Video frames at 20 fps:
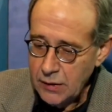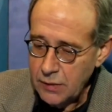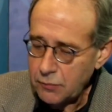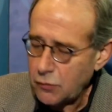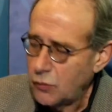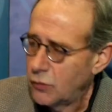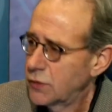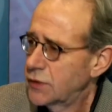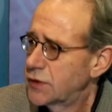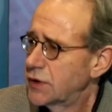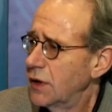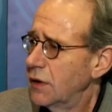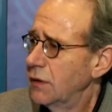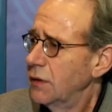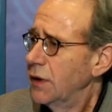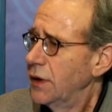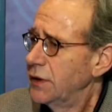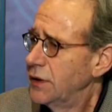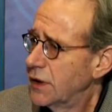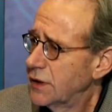Also,
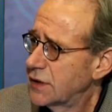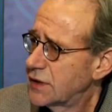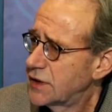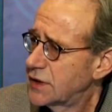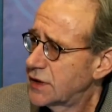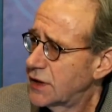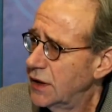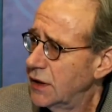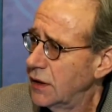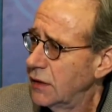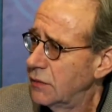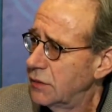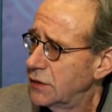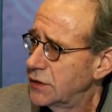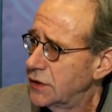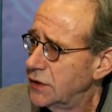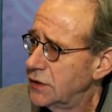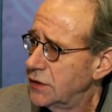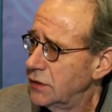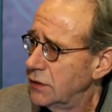another skill
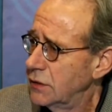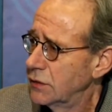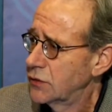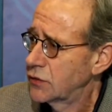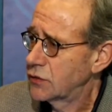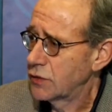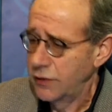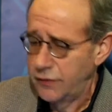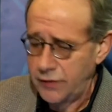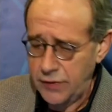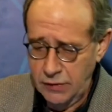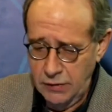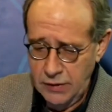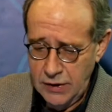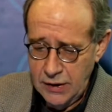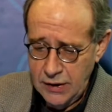which is non-trivial,